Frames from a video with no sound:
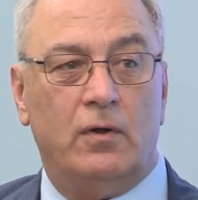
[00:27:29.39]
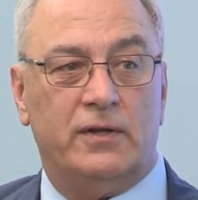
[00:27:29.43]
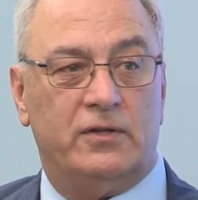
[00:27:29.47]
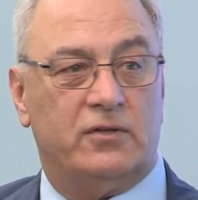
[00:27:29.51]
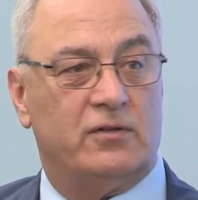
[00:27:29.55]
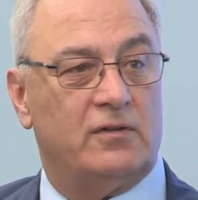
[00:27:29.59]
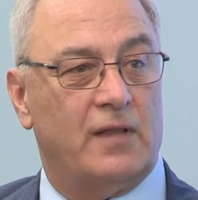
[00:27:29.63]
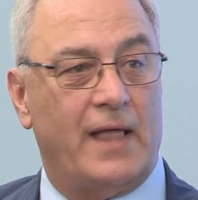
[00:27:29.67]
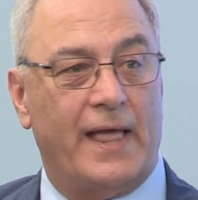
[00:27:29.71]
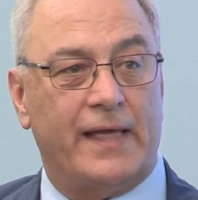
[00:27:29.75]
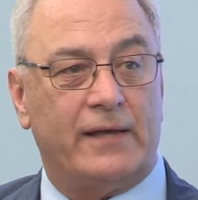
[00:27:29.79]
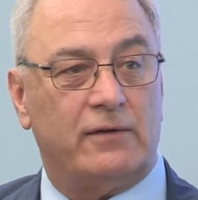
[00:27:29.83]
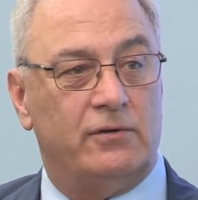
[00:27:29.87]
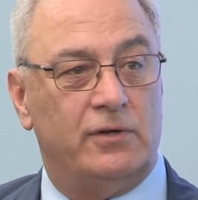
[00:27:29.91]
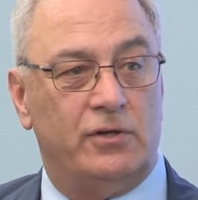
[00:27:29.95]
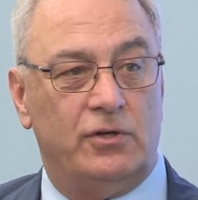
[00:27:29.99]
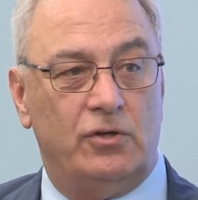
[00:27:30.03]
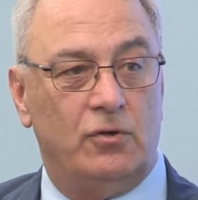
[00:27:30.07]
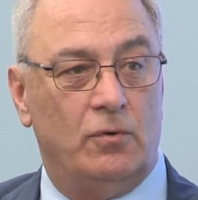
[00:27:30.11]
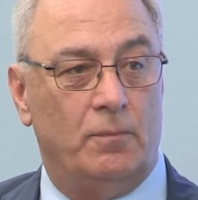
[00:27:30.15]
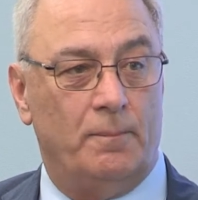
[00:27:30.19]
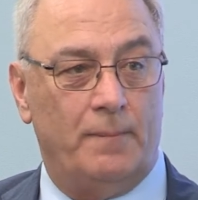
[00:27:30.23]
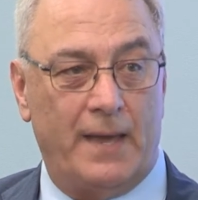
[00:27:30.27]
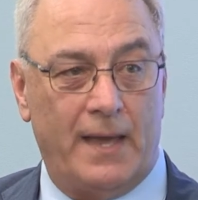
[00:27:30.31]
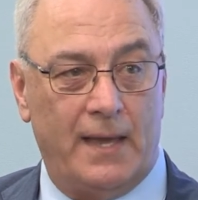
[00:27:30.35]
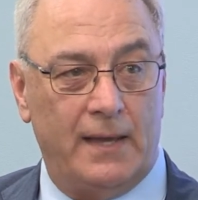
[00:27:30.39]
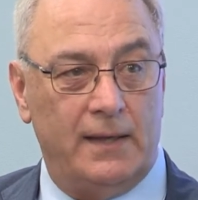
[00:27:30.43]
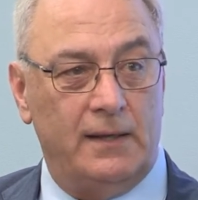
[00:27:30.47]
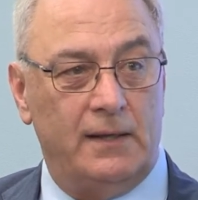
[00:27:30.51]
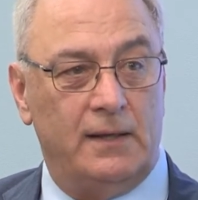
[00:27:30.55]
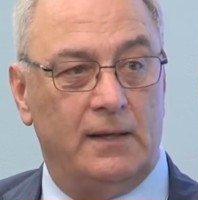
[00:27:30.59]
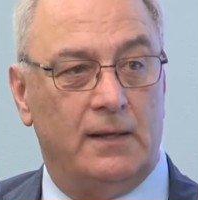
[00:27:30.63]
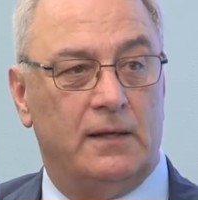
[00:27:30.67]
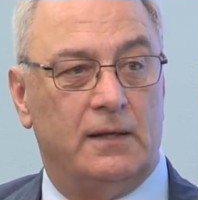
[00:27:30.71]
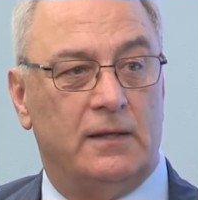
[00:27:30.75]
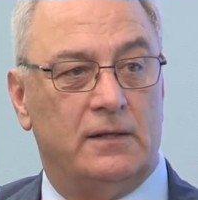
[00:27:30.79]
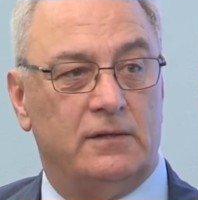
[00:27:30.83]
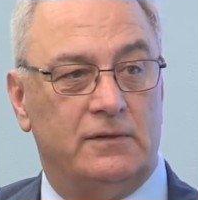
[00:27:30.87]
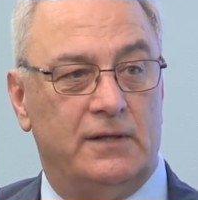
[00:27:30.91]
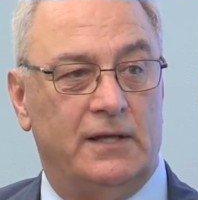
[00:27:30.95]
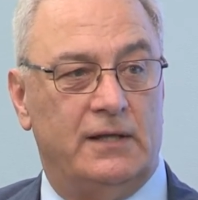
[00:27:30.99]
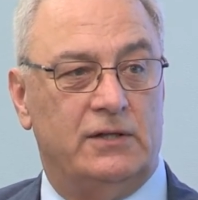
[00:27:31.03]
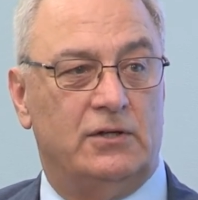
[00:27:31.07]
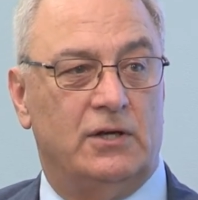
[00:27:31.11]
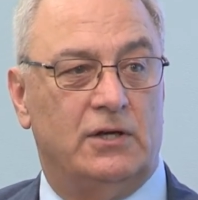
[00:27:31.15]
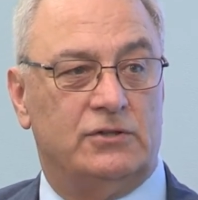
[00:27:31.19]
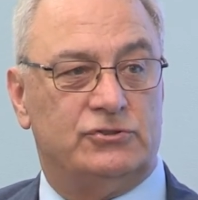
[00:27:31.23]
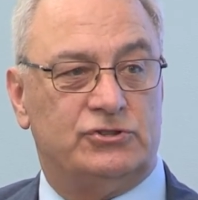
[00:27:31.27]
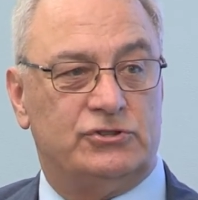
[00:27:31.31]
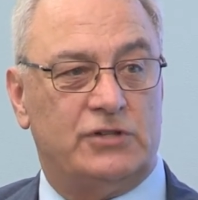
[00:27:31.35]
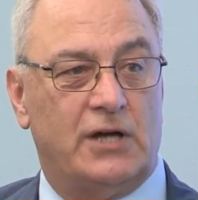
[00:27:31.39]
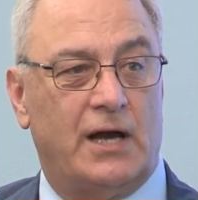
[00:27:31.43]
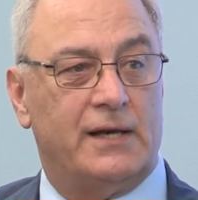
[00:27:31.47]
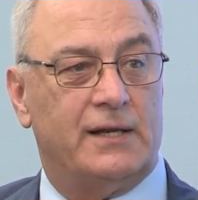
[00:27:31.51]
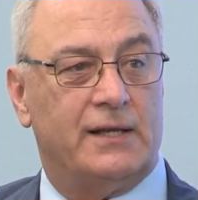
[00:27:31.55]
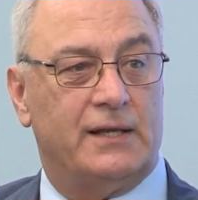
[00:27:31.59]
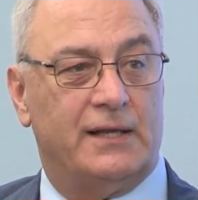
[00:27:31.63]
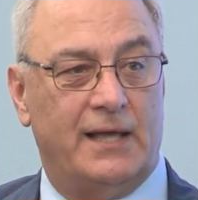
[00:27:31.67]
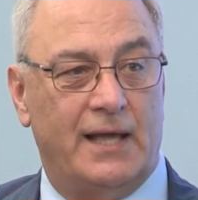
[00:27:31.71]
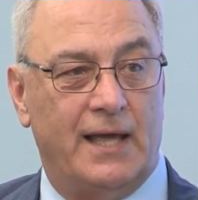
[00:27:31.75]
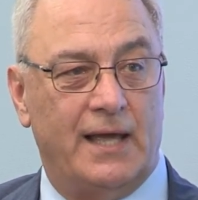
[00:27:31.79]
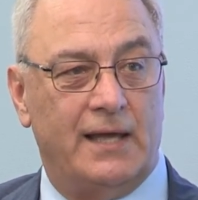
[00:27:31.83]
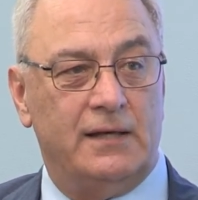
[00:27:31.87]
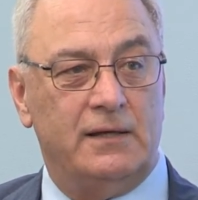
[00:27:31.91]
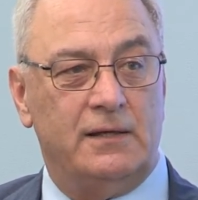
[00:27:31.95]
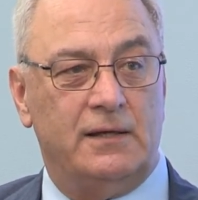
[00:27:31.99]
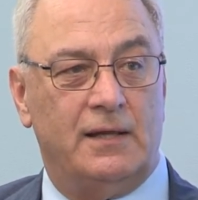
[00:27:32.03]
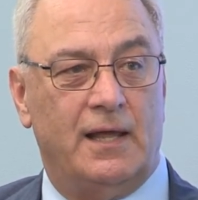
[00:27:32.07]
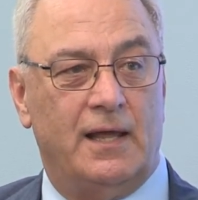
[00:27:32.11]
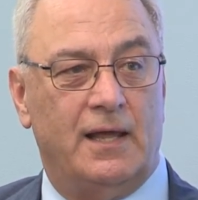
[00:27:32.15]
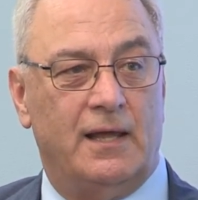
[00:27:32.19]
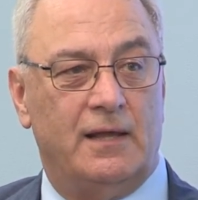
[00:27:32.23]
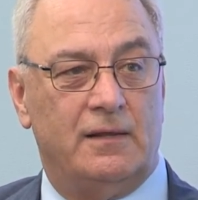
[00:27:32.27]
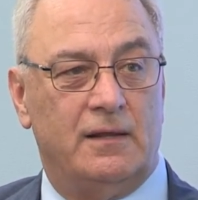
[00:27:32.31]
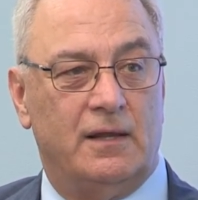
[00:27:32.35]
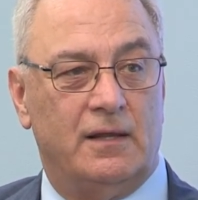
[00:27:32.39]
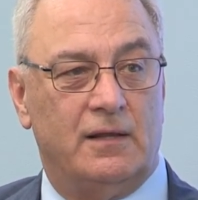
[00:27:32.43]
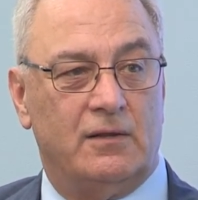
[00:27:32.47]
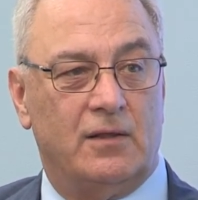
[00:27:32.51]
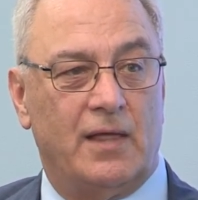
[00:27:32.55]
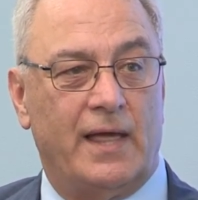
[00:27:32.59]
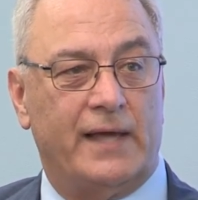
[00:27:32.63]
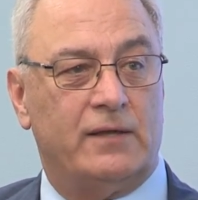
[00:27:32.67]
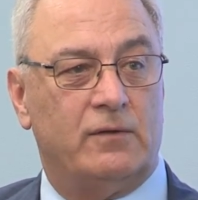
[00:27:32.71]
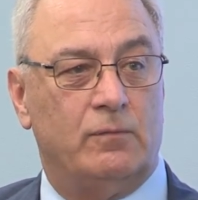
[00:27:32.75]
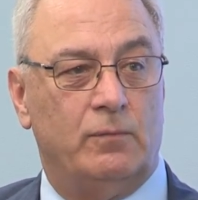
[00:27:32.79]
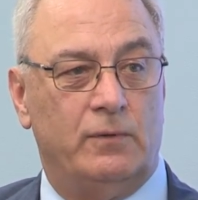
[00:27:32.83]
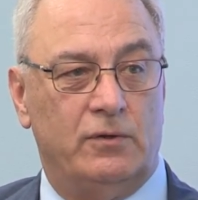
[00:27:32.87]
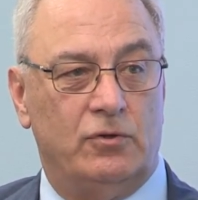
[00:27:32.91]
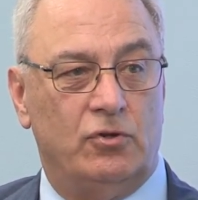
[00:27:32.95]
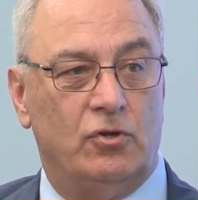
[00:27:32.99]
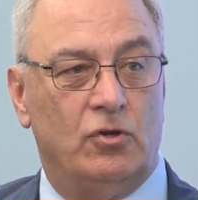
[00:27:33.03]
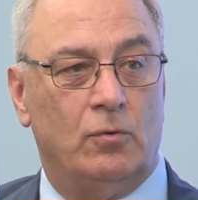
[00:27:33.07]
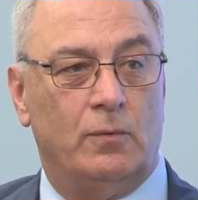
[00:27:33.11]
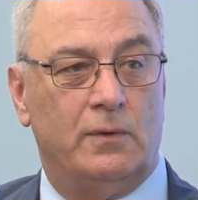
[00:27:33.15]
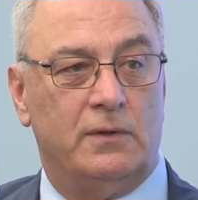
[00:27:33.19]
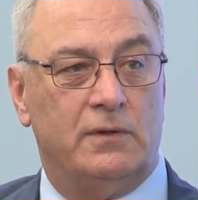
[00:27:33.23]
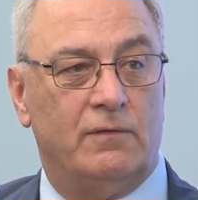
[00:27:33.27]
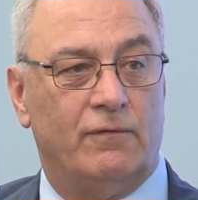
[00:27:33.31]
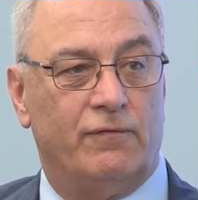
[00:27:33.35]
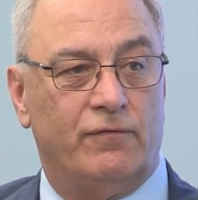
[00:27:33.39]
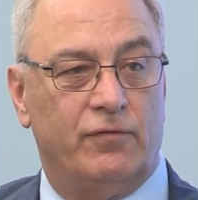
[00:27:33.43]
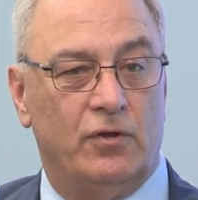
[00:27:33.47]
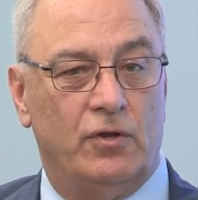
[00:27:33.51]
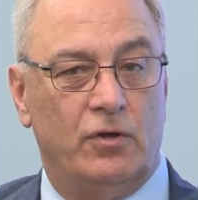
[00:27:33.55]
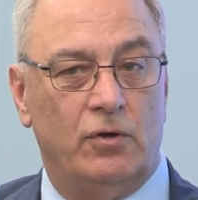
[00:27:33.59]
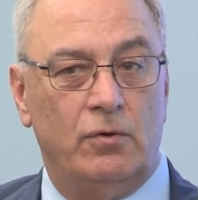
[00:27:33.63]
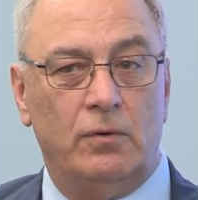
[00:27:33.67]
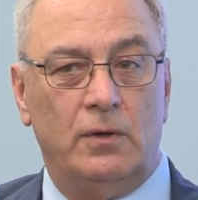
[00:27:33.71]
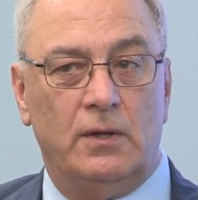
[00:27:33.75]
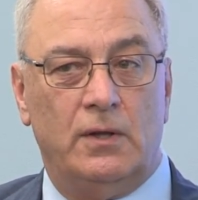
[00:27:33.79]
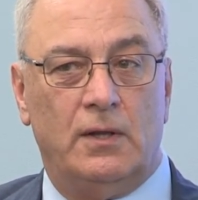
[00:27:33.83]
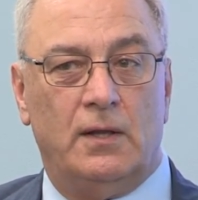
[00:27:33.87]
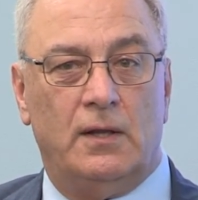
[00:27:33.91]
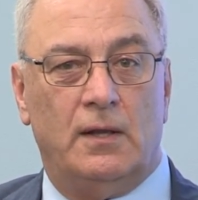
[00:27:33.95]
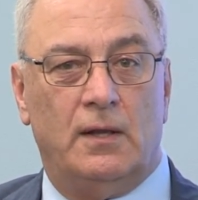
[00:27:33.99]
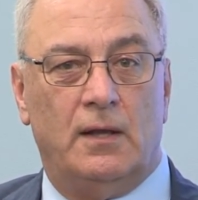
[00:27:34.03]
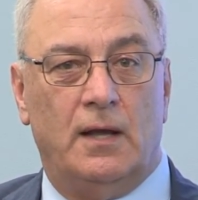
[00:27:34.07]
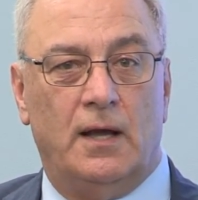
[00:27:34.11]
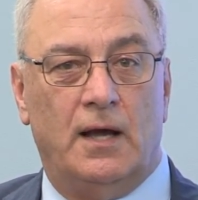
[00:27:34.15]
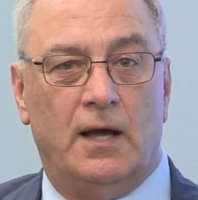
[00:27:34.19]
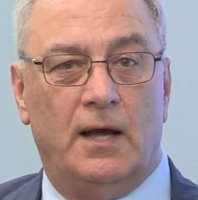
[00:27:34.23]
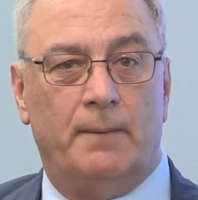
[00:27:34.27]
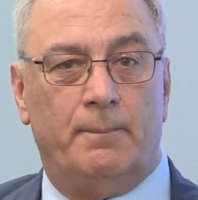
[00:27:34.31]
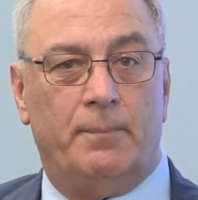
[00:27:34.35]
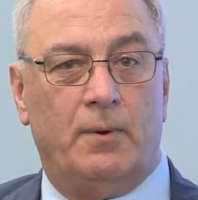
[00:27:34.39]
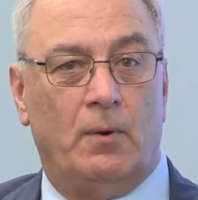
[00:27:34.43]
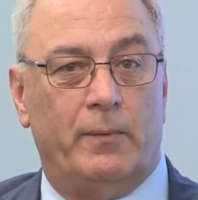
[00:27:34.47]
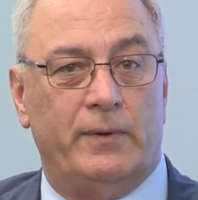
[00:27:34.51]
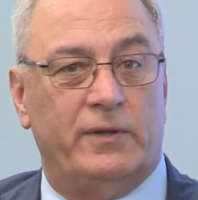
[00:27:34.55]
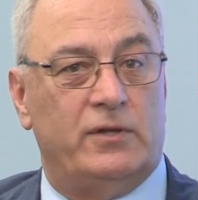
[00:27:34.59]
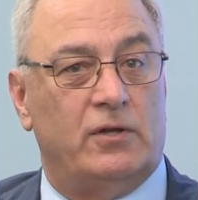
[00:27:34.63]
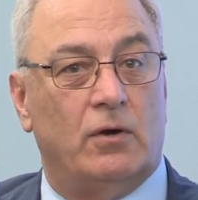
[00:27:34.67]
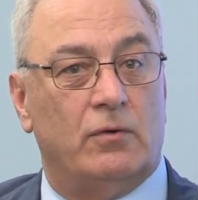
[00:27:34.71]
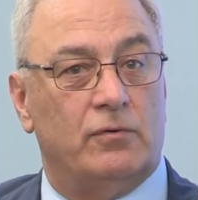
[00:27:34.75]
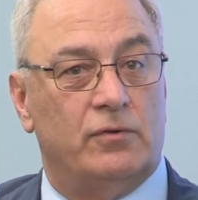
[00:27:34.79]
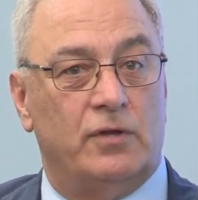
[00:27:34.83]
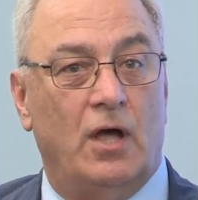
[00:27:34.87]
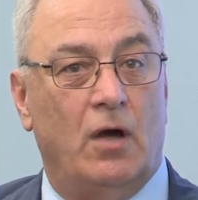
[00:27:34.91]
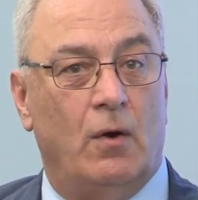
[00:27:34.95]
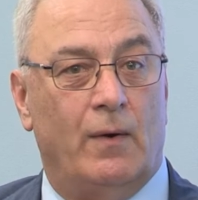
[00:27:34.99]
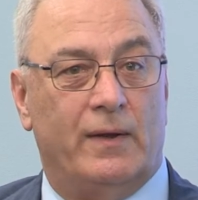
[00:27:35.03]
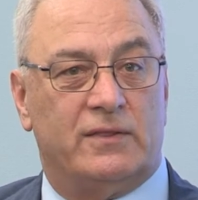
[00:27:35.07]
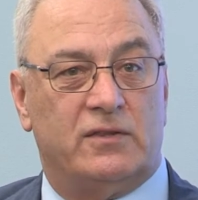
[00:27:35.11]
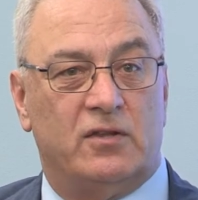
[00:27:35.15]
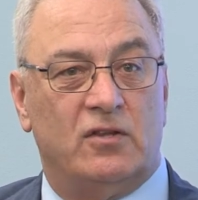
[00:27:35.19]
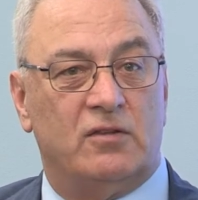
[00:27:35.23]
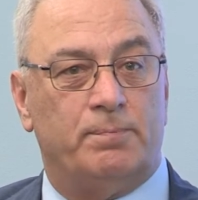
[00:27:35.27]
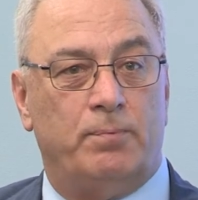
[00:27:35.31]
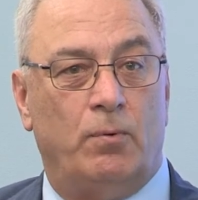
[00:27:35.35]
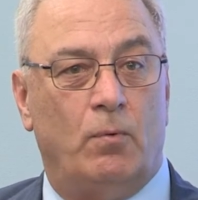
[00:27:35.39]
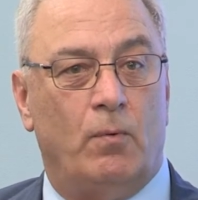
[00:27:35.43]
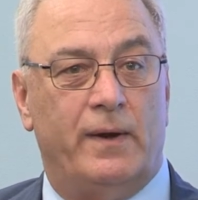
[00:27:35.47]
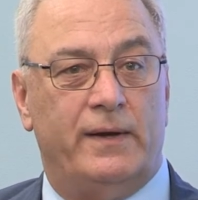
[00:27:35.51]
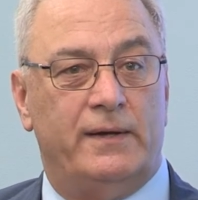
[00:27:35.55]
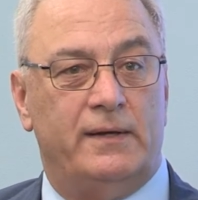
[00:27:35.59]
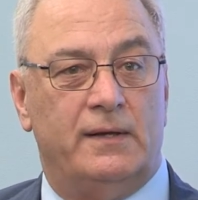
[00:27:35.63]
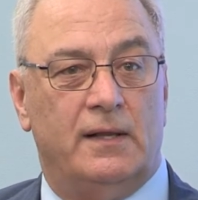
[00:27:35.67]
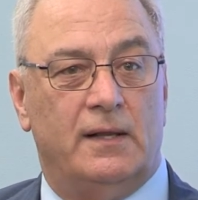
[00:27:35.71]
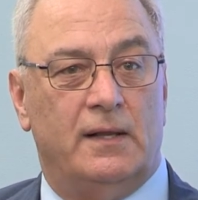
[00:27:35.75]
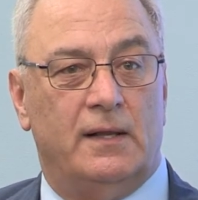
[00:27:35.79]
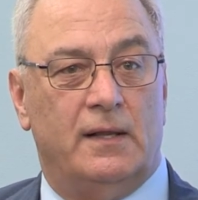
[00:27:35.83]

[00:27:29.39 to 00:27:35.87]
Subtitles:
It's likely you may need a shot again, like we do with the flu. But we don't know. At this point,